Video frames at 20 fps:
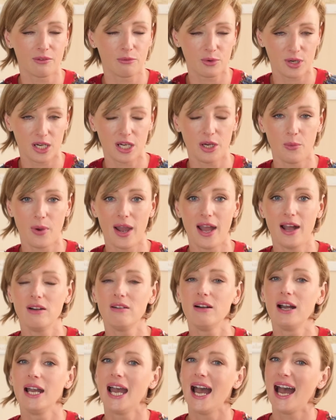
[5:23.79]
really
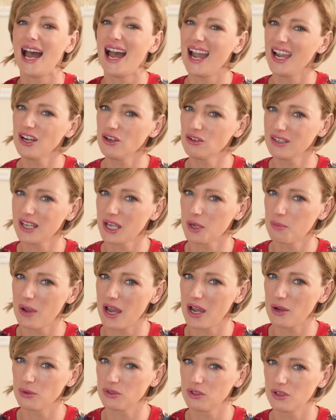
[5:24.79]
well. I don't like
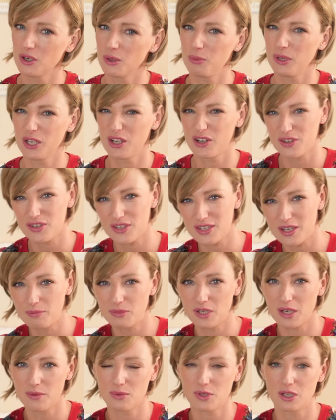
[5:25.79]
powder because
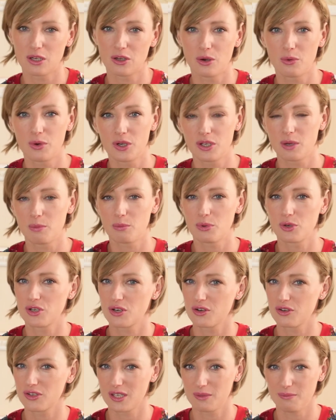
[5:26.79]
sometimes in lower
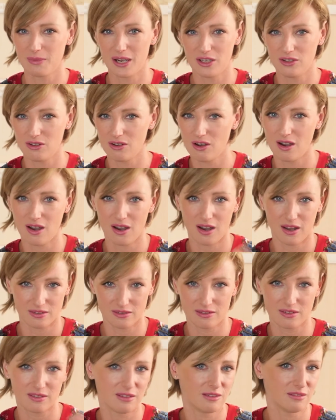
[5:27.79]
temperatures it might not